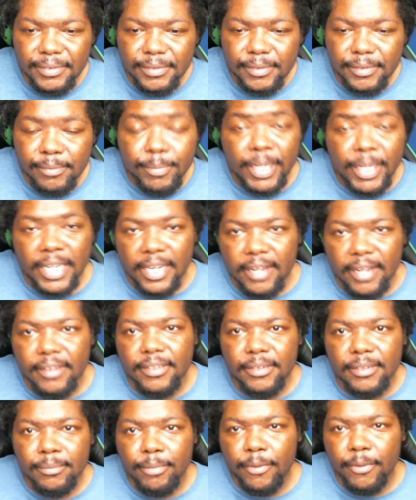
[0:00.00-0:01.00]
but
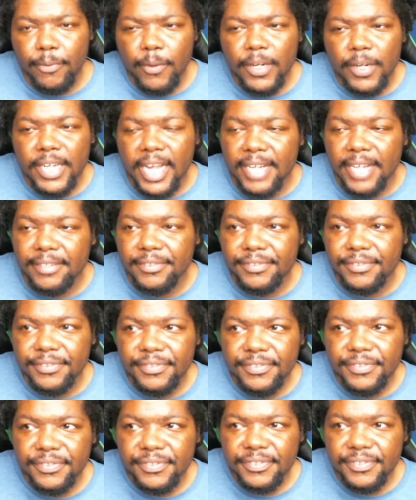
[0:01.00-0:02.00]
before that,
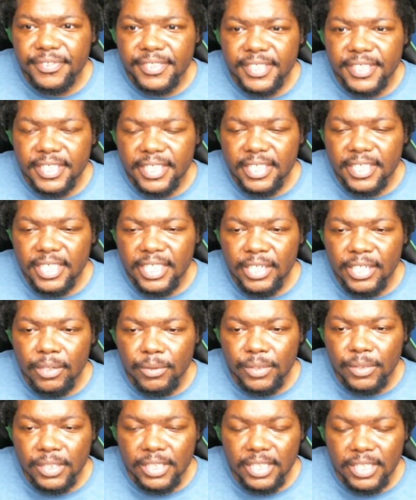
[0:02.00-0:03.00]

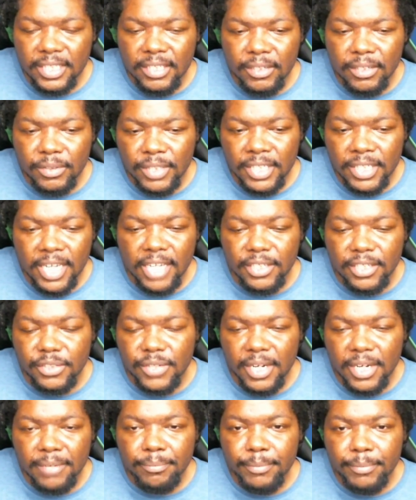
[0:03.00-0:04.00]
the doctor's
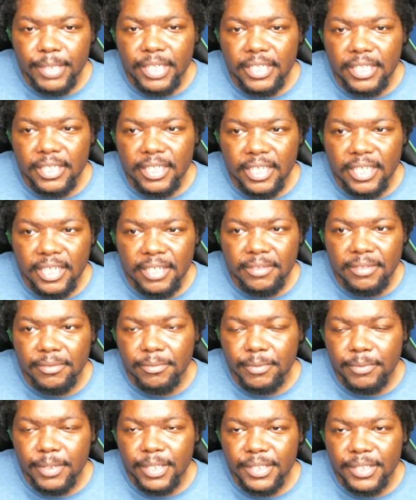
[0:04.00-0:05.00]
trying to meet up
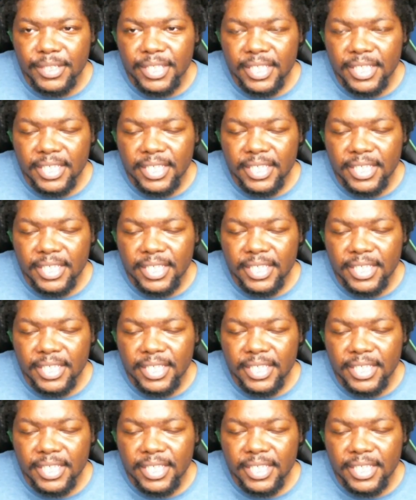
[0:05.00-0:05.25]
with